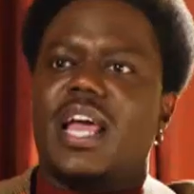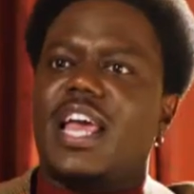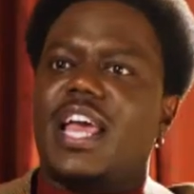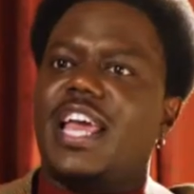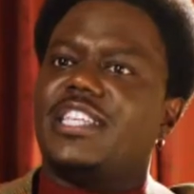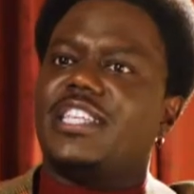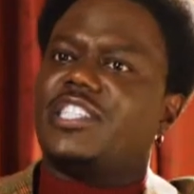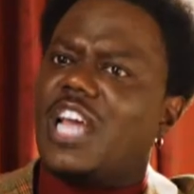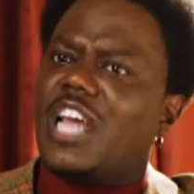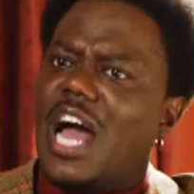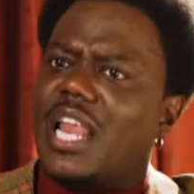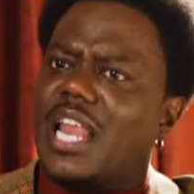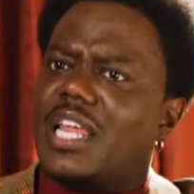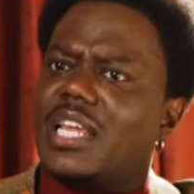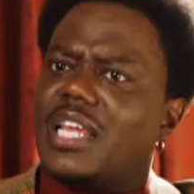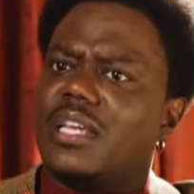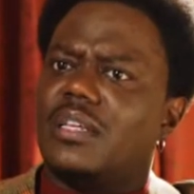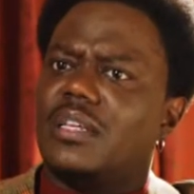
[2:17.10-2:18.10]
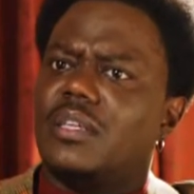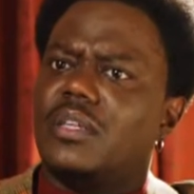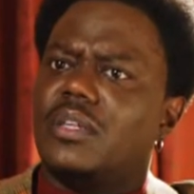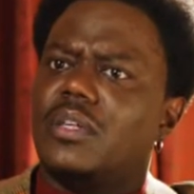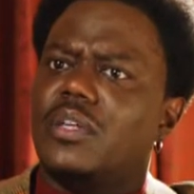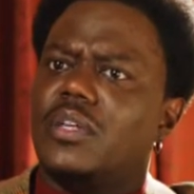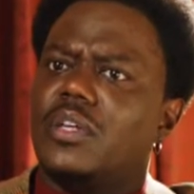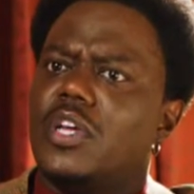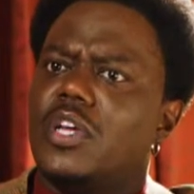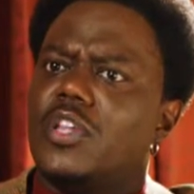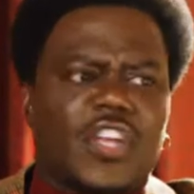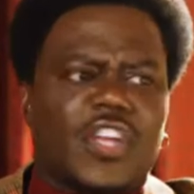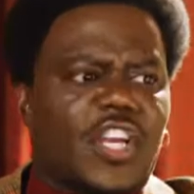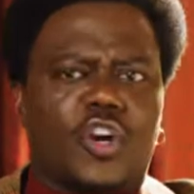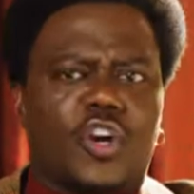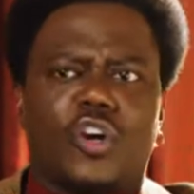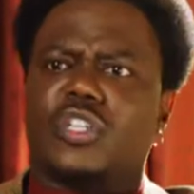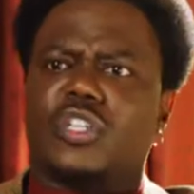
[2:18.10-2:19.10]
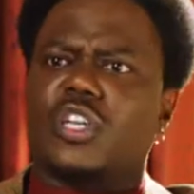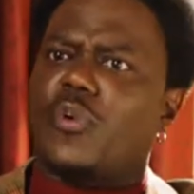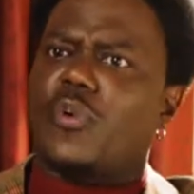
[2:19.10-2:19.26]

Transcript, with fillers: Hey, Charlie, these girls are